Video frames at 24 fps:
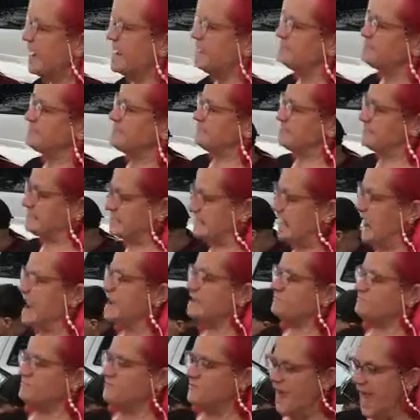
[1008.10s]
came to
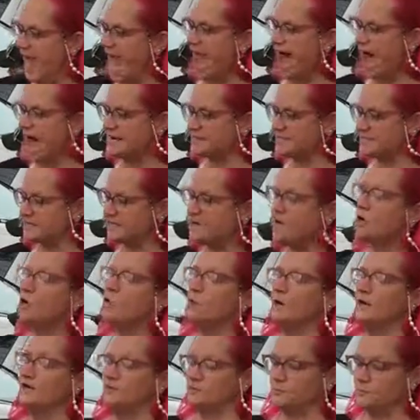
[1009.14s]
save that
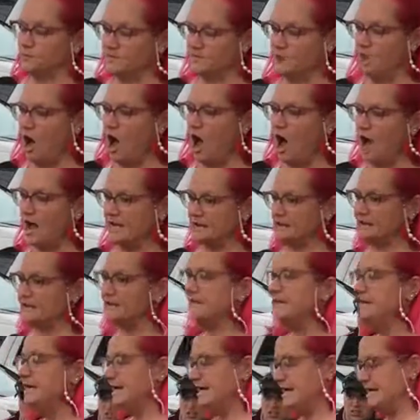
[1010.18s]
which was lost
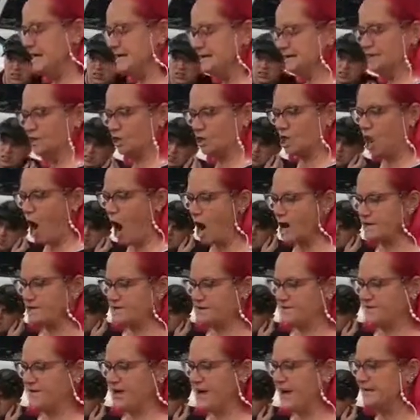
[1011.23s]
in the
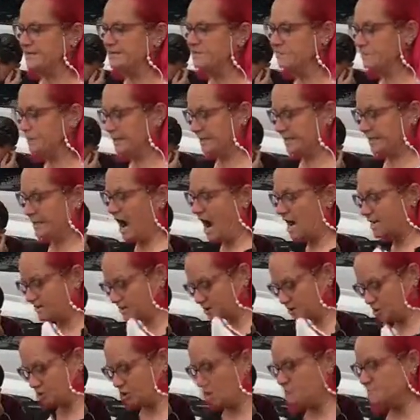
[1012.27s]
Garden of Eden when God
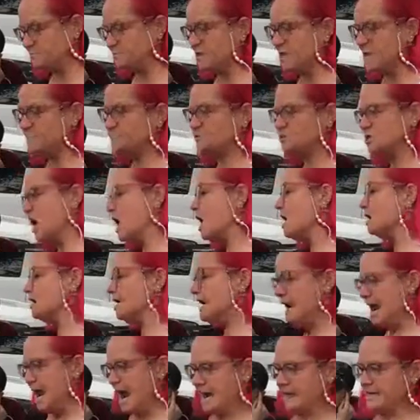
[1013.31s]
scooped up dirt
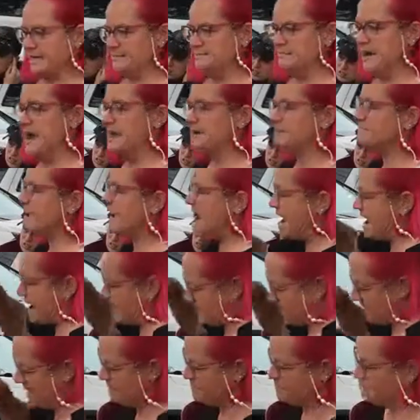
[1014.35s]
and he made
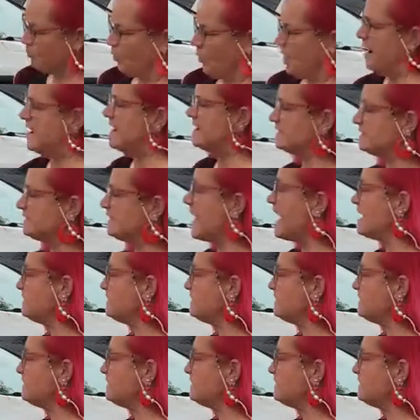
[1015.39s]
man and he breathed